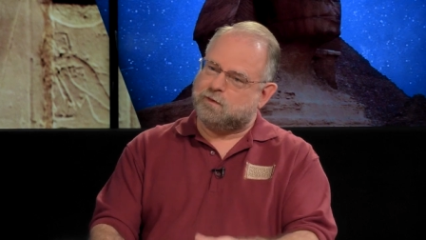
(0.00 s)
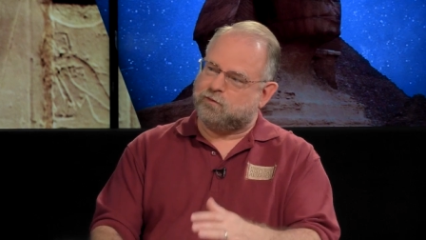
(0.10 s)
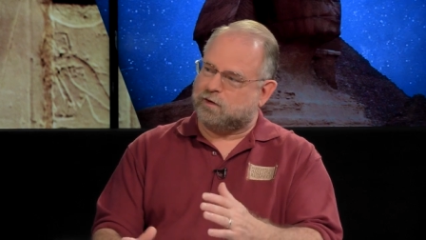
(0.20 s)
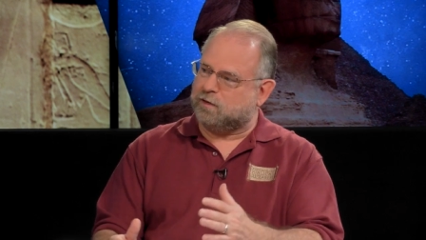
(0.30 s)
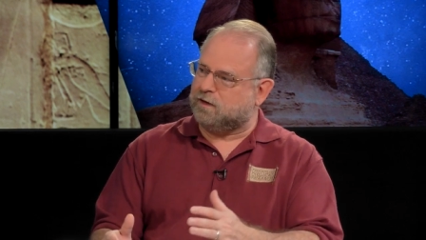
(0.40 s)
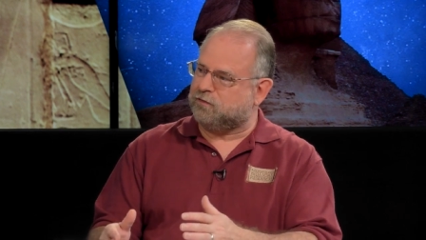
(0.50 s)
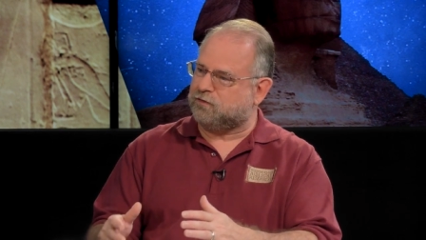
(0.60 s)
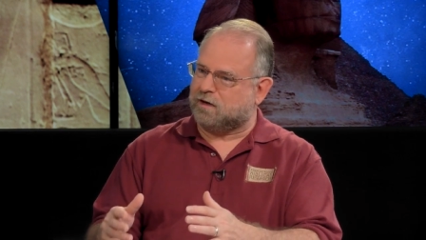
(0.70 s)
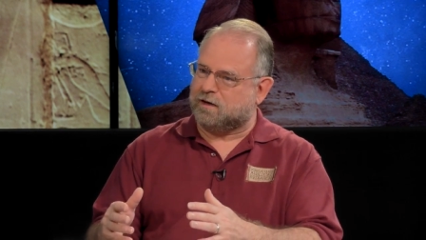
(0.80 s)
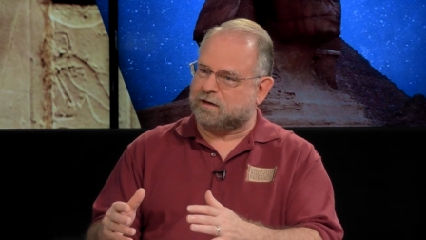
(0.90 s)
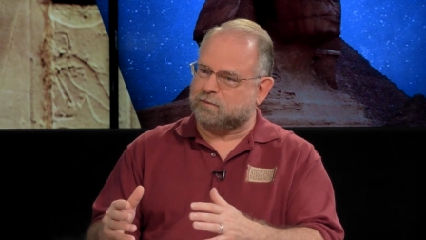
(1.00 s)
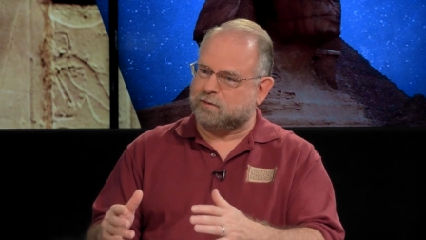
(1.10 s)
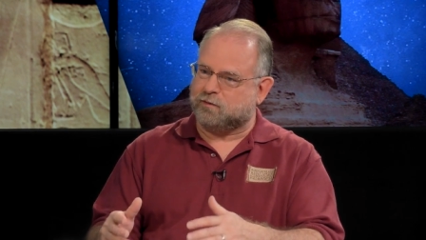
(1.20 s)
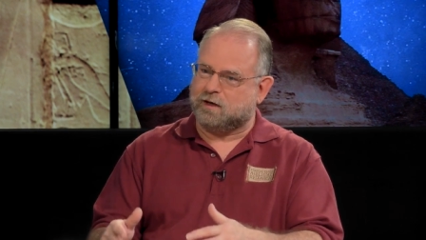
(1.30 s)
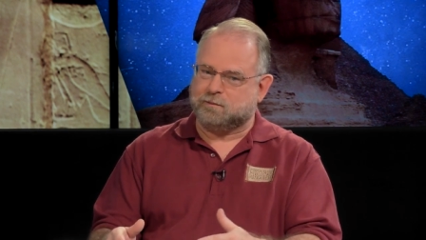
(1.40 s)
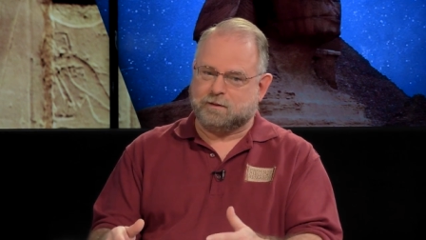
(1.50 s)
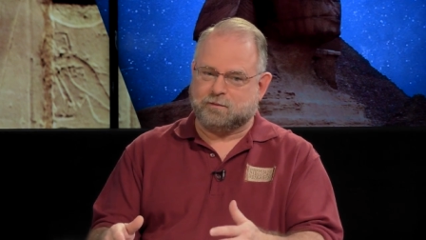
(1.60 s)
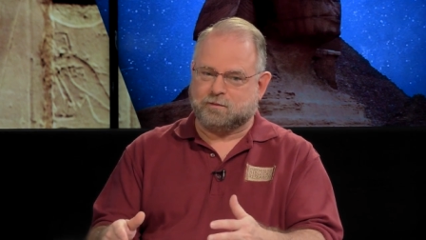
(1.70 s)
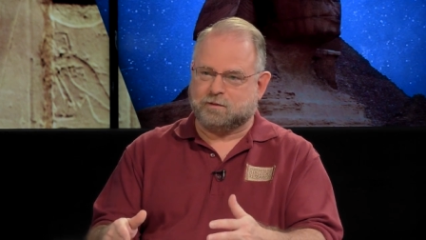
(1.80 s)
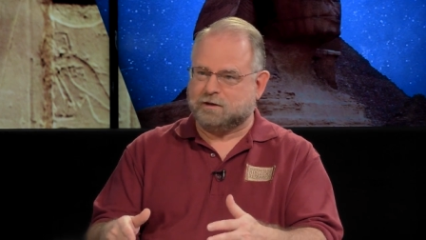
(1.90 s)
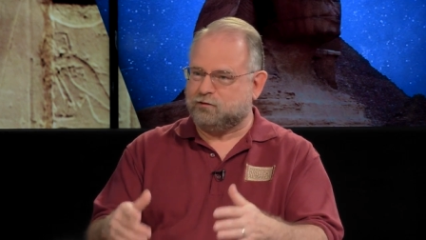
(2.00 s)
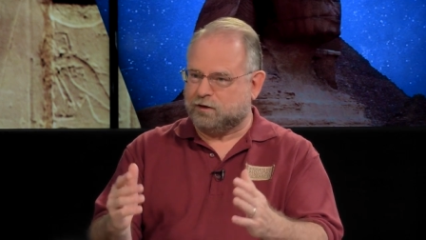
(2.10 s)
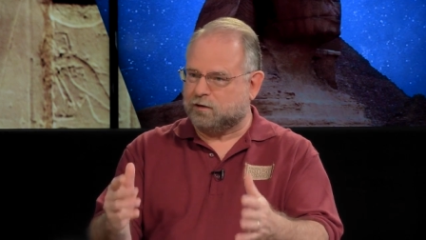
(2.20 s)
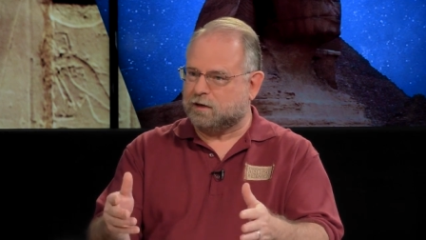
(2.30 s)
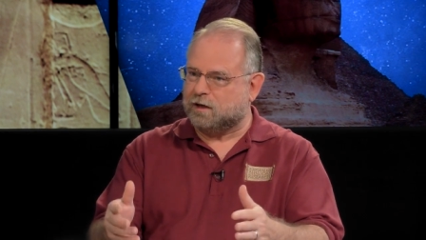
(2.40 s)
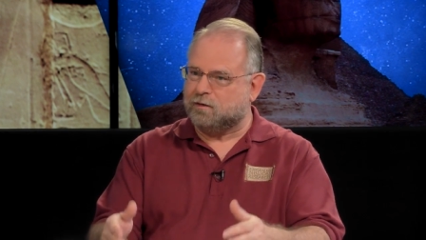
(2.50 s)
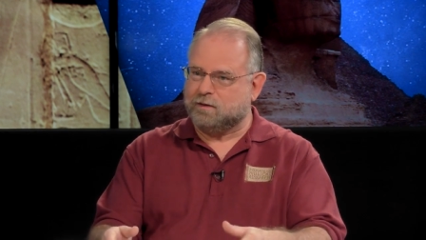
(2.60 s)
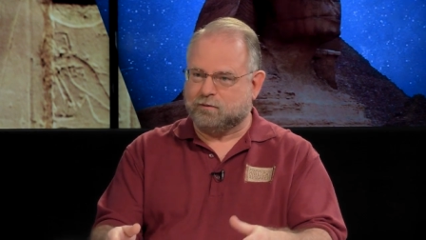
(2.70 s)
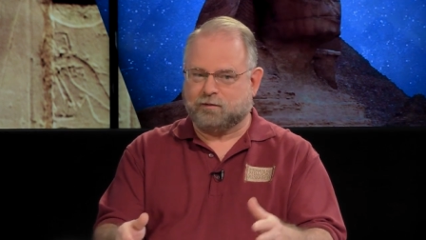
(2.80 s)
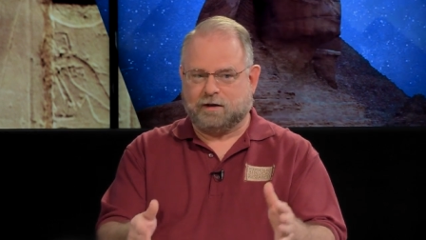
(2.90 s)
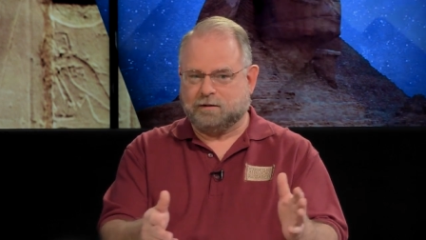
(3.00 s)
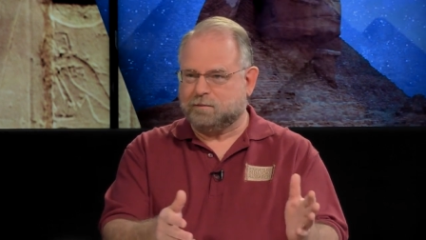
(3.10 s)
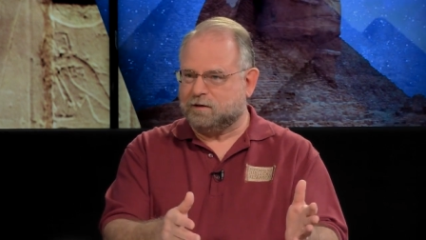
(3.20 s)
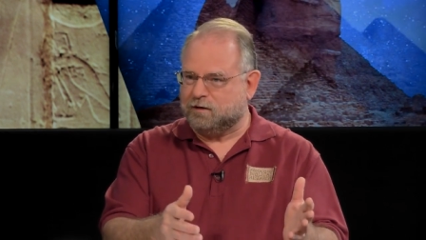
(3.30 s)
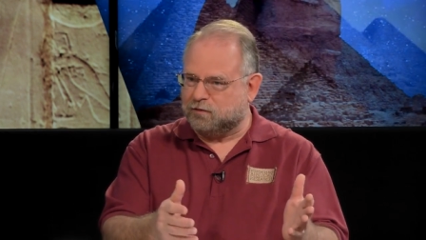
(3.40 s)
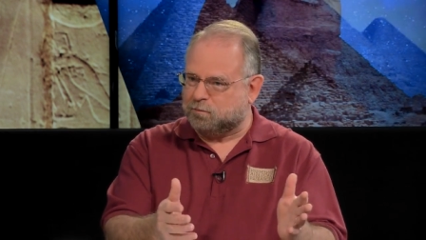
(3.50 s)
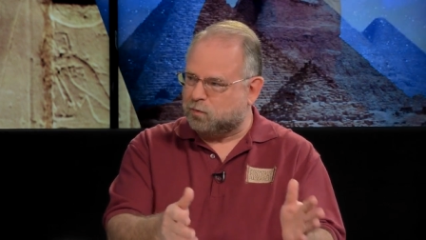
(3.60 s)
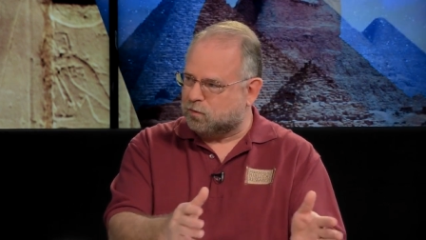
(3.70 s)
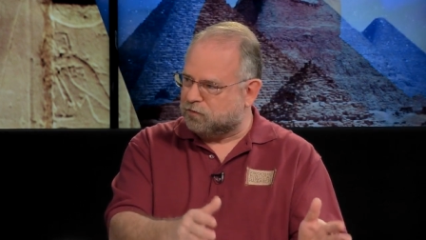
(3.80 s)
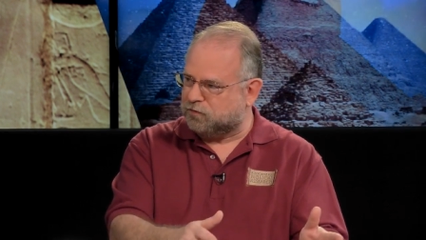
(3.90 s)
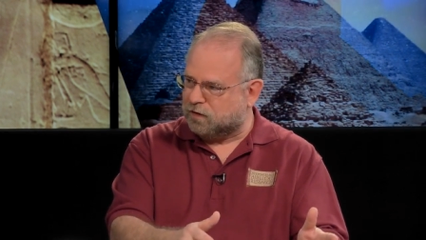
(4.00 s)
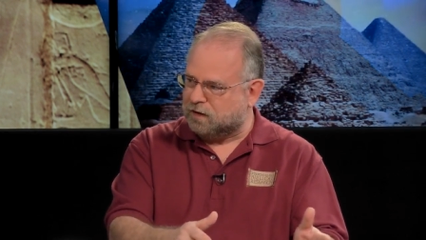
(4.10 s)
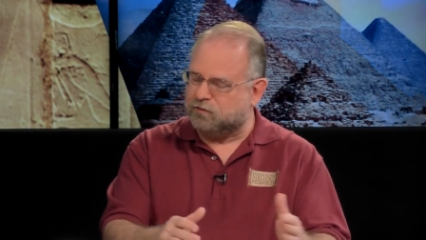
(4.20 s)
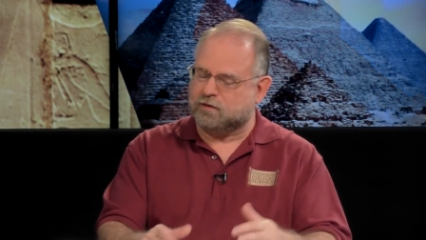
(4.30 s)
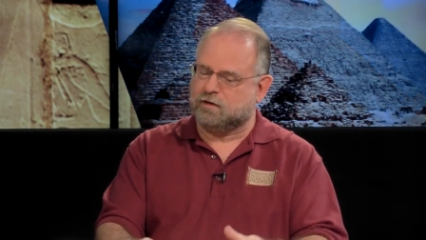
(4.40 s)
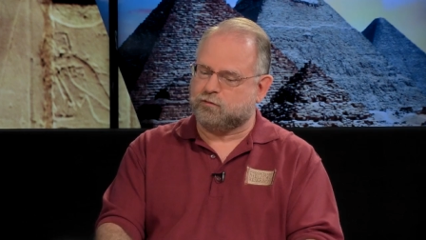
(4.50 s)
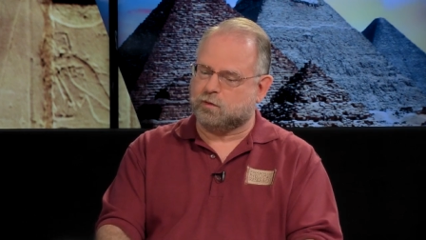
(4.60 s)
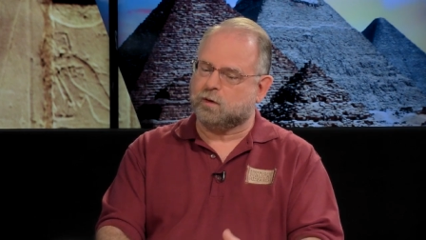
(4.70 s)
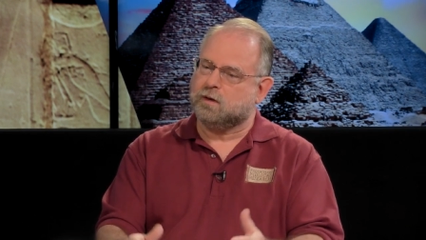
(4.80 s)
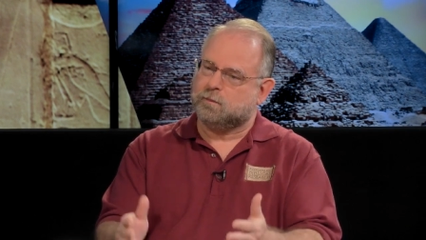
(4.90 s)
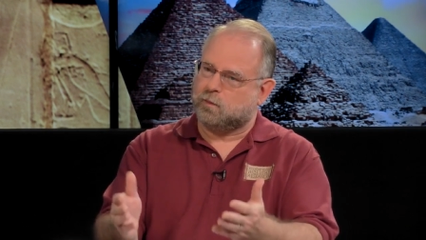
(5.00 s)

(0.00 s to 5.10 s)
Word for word: in various. Uh, we find them at one in Jericho. You find them in these important sites in Israel.